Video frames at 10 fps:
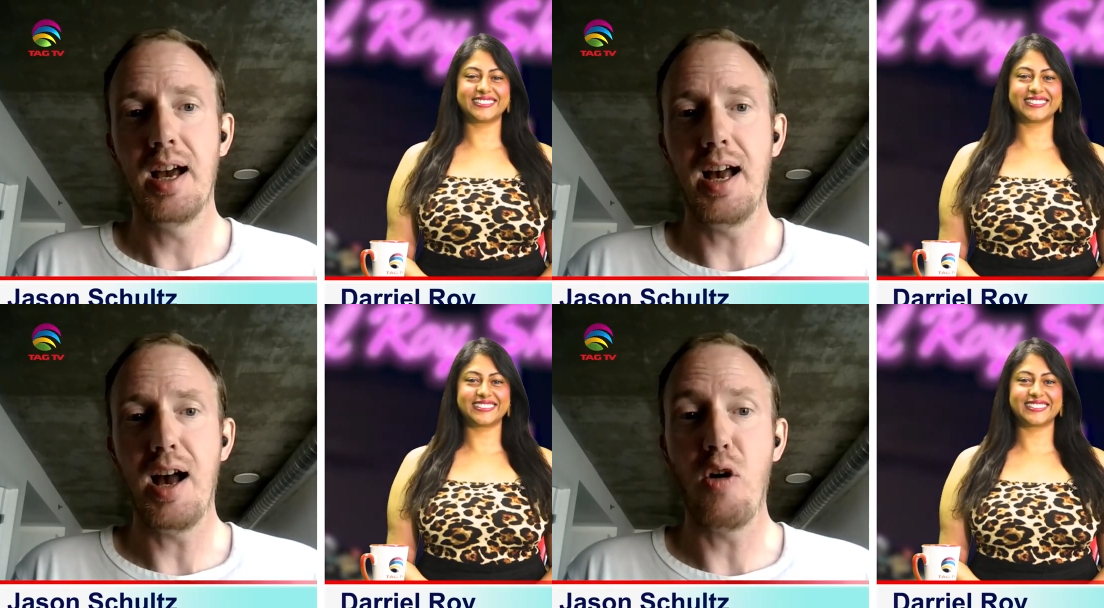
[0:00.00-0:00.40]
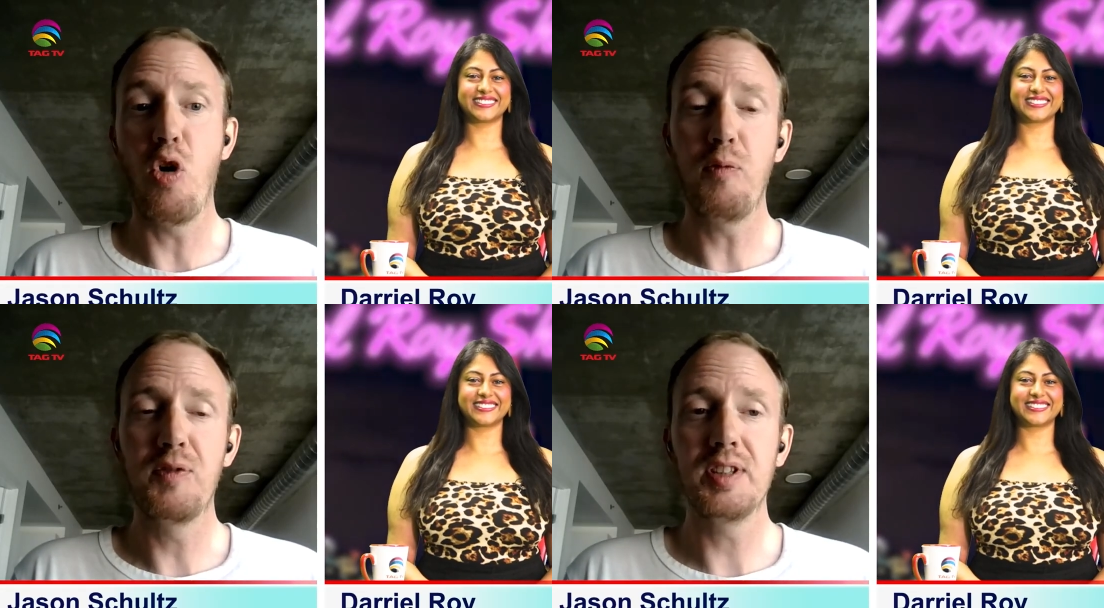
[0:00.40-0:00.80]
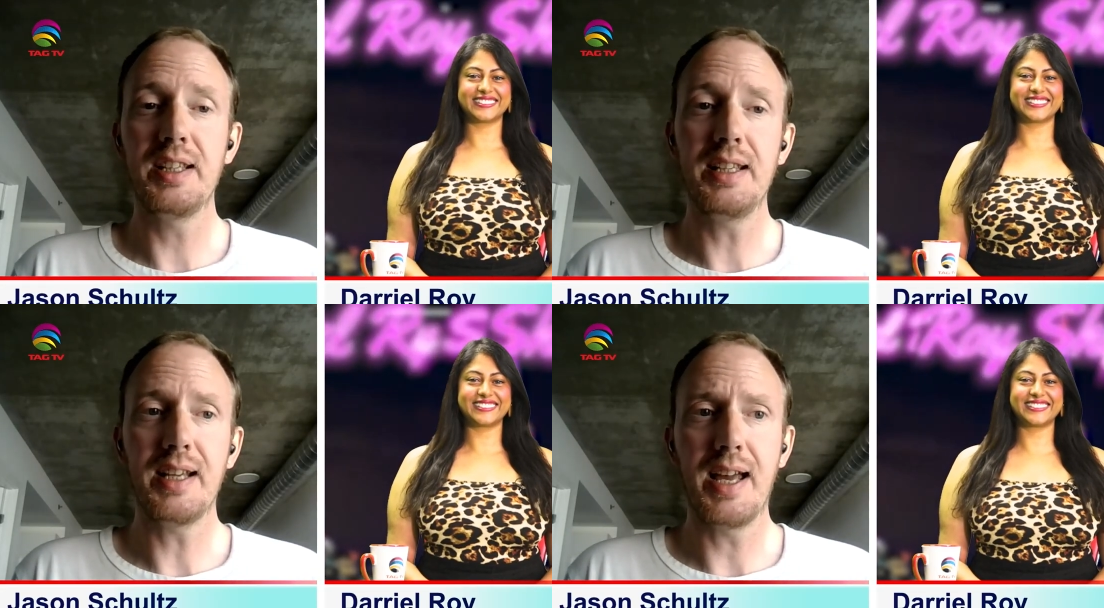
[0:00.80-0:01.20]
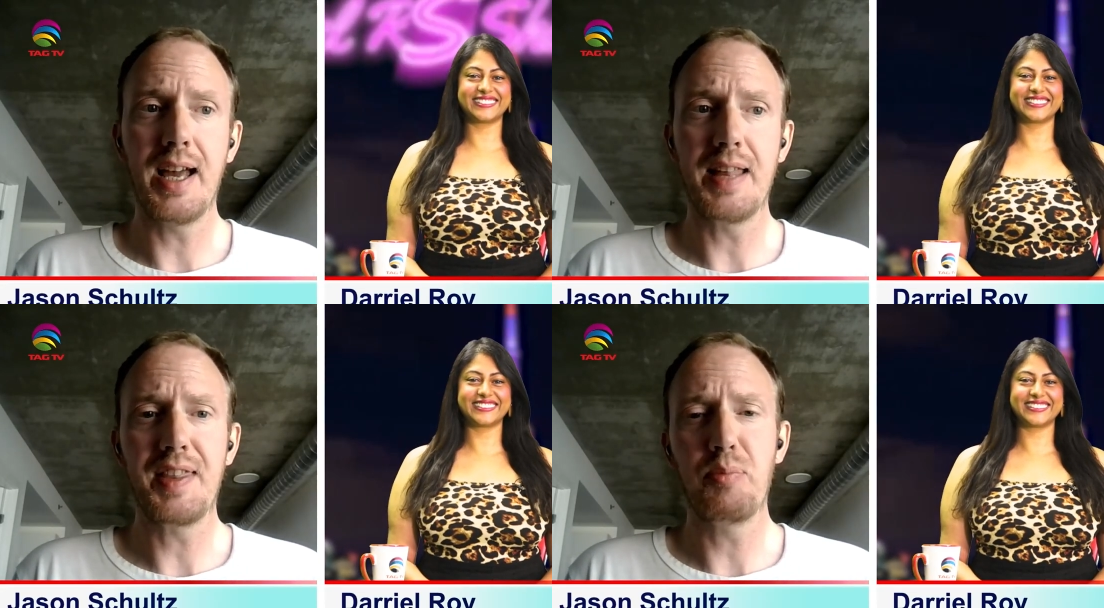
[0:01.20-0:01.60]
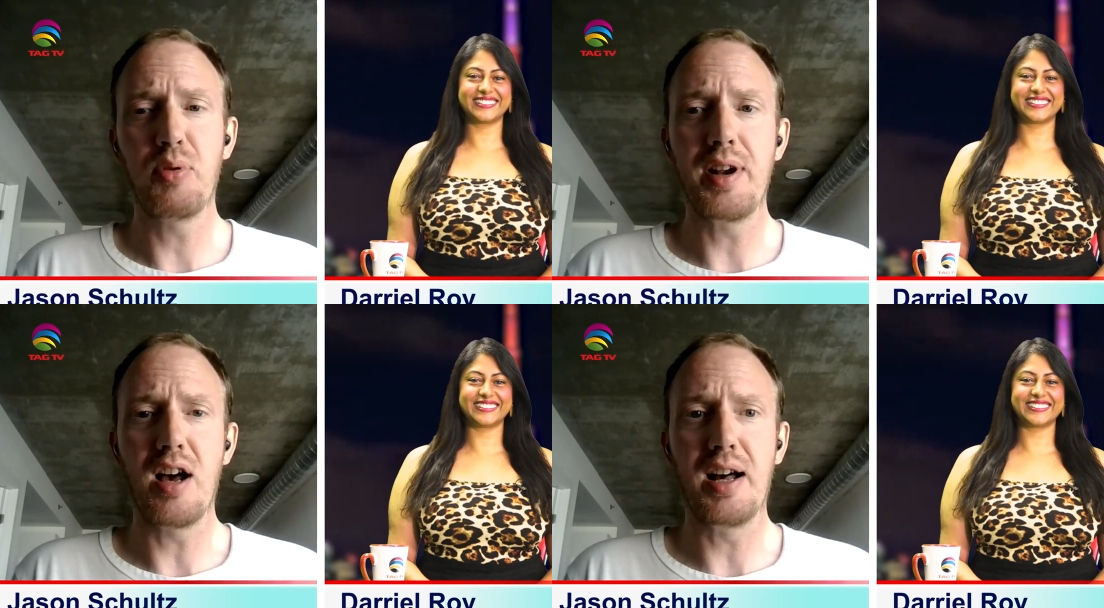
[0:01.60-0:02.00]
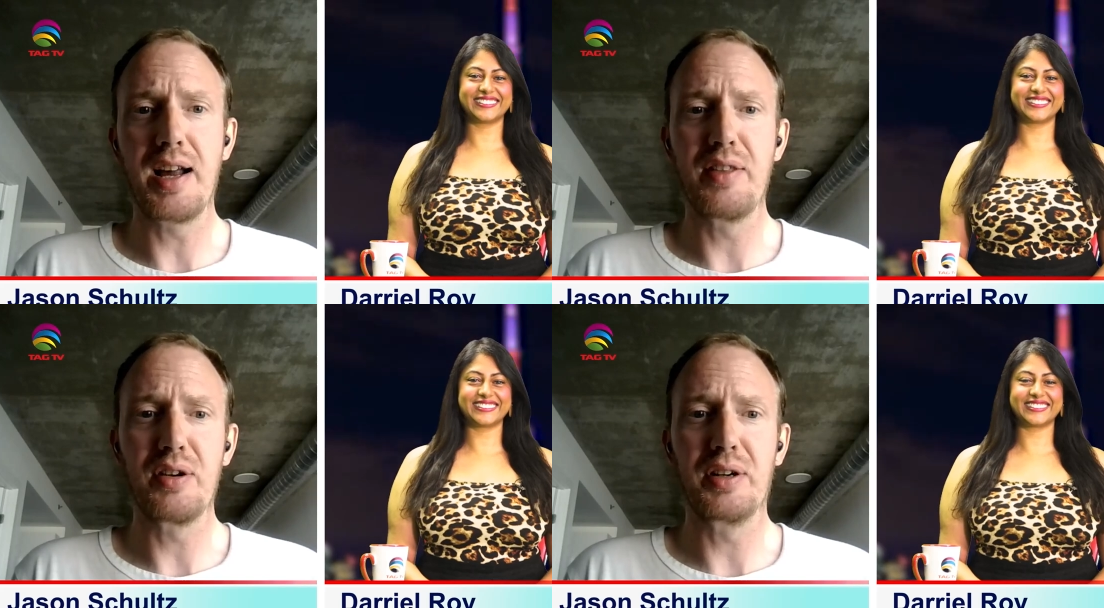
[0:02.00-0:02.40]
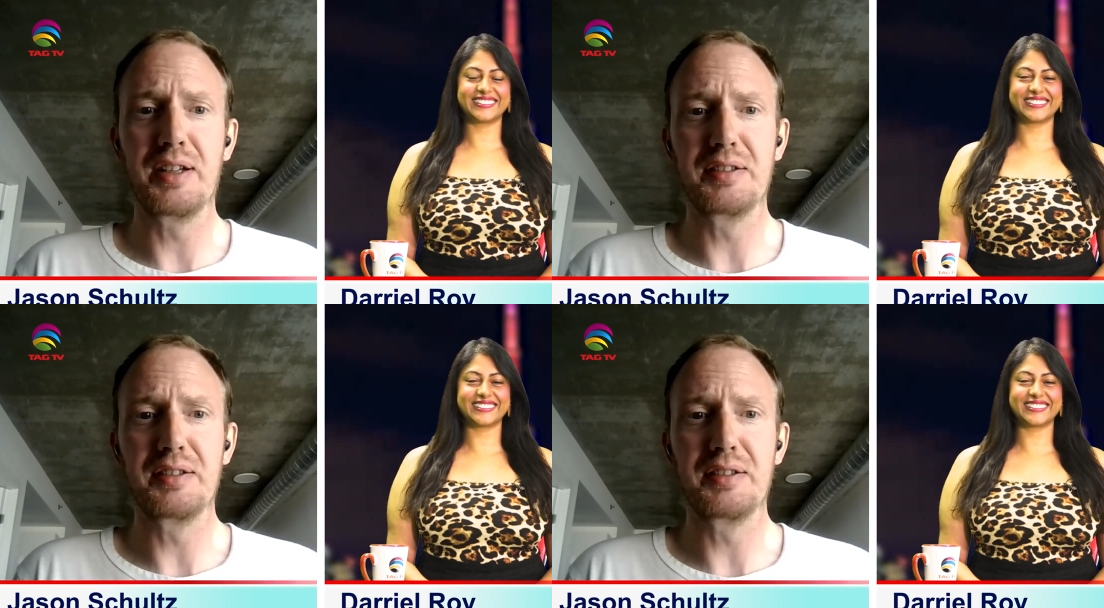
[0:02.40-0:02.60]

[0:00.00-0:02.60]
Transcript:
Speaker 1: Uh, hopefully, at that point, I'll either uh,